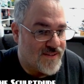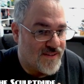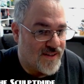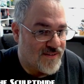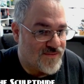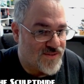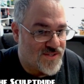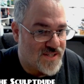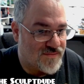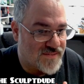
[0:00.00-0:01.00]
that
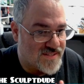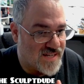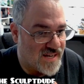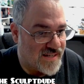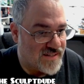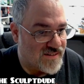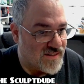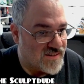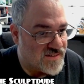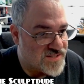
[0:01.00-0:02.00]
stuff that's got to get
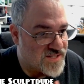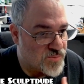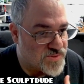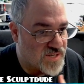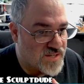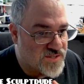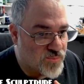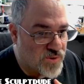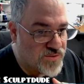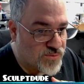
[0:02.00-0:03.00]
done. Let's see, Wisconsin
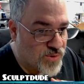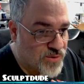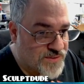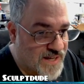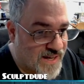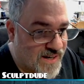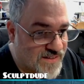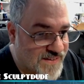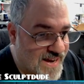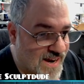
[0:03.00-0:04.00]
weather, roll a die on
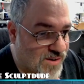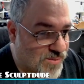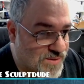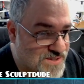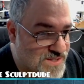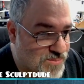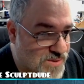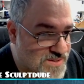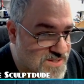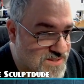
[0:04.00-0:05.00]
the hour and see
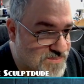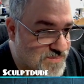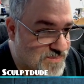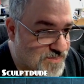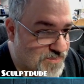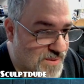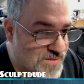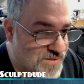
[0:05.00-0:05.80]
what season Mother